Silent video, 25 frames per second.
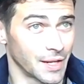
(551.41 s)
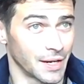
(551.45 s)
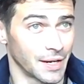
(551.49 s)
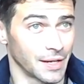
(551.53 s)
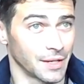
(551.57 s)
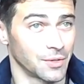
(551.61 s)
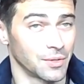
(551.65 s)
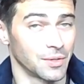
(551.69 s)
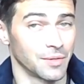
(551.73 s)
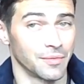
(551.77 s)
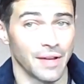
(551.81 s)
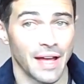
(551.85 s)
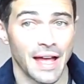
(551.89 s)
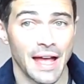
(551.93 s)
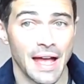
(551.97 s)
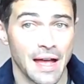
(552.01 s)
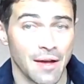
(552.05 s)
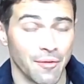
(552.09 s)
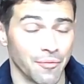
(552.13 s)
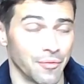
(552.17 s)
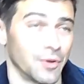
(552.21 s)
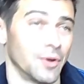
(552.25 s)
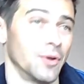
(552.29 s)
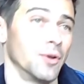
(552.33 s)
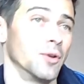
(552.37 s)
could have
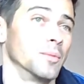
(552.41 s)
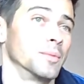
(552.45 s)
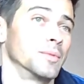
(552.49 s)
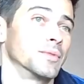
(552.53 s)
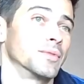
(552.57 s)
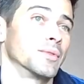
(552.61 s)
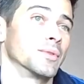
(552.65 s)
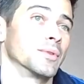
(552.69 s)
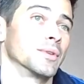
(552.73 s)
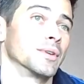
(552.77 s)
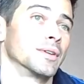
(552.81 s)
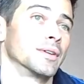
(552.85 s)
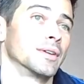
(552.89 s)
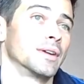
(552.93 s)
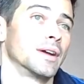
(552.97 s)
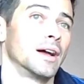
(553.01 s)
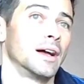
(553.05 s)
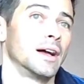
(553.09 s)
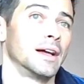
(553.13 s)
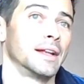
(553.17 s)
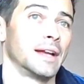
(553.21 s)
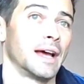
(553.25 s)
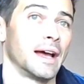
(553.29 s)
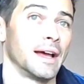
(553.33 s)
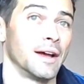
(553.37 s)
ever hoped for,
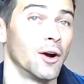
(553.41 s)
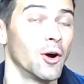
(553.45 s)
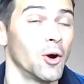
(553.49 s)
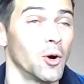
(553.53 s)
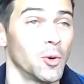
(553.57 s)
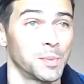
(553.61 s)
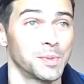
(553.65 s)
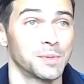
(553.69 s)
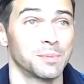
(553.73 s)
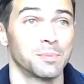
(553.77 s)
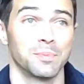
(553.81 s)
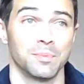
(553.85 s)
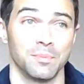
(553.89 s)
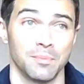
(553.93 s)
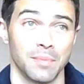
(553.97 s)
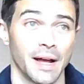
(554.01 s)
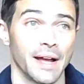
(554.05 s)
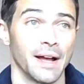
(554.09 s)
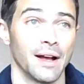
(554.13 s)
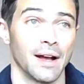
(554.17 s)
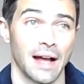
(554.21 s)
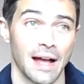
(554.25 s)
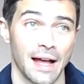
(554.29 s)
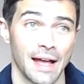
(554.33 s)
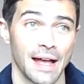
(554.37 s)
and I
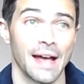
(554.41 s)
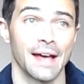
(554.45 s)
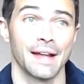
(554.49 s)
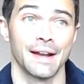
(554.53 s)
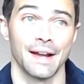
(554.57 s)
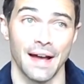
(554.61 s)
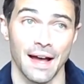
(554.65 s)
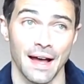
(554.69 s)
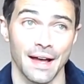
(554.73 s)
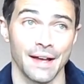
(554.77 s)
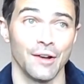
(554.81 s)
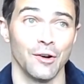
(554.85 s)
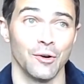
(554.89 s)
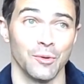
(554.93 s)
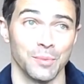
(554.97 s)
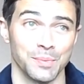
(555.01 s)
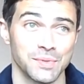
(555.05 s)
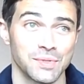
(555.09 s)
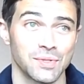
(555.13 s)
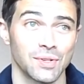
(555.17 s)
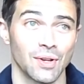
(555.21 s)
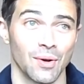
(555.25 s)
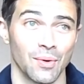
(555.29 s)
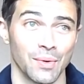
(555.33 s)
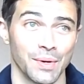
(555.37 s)
had high hopes
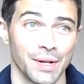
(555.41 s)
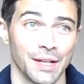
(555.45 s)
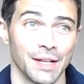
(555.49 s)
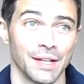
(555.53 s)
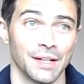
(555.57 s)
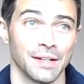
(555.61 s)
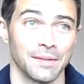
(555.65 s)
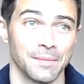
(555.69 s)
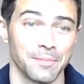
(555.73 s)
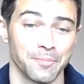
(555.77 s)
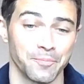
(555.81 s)
going in.